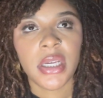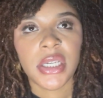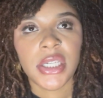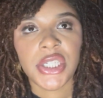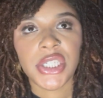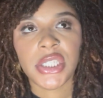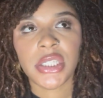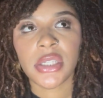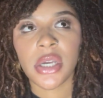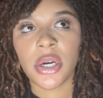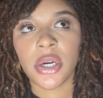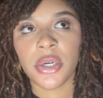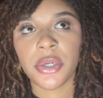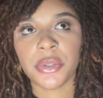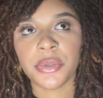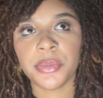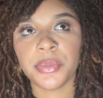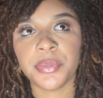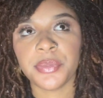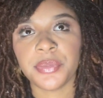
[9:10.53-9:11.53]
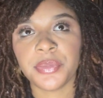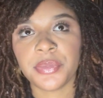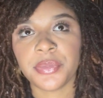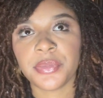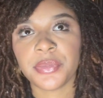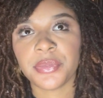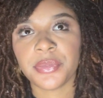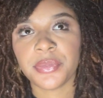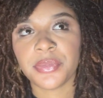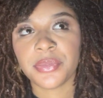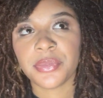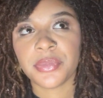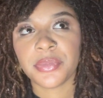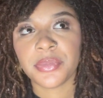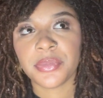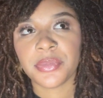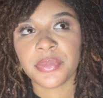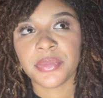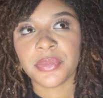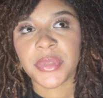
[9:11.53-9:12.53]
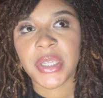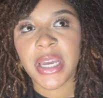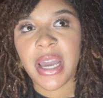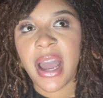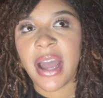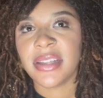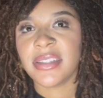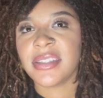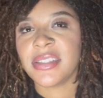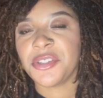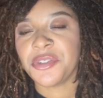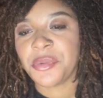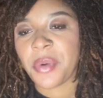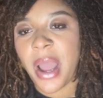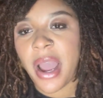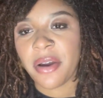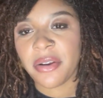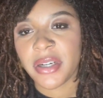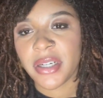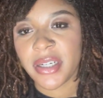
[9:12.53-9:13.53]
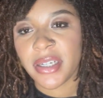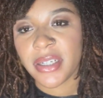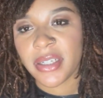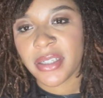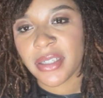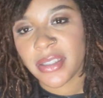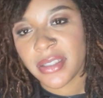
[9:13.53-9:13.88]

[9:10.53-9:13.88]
So God still wowed her.